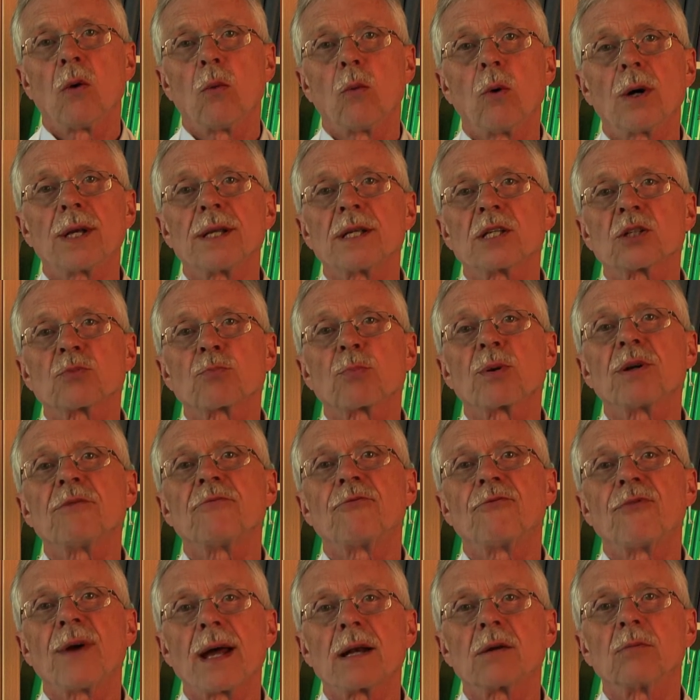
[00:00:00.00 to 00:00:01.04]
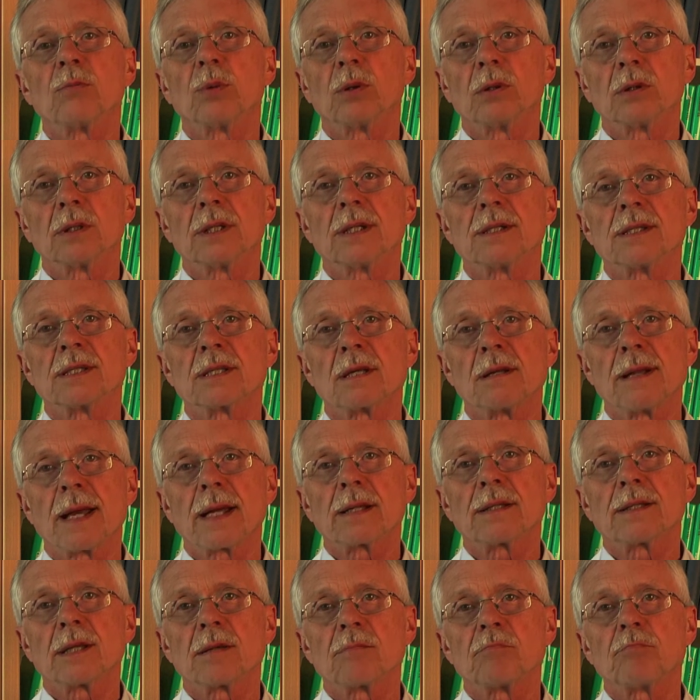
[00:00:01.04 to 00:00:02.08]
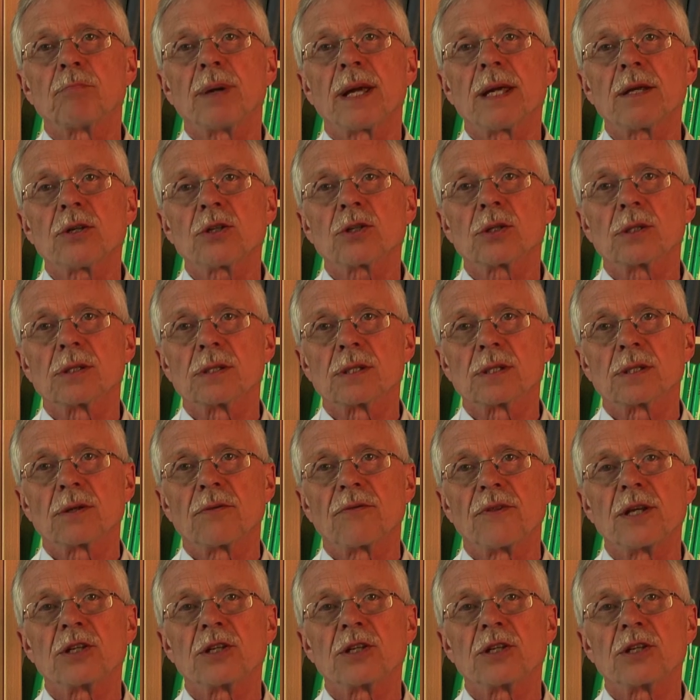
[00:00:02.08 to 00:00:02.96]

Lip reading: what is preferable in selecting patients,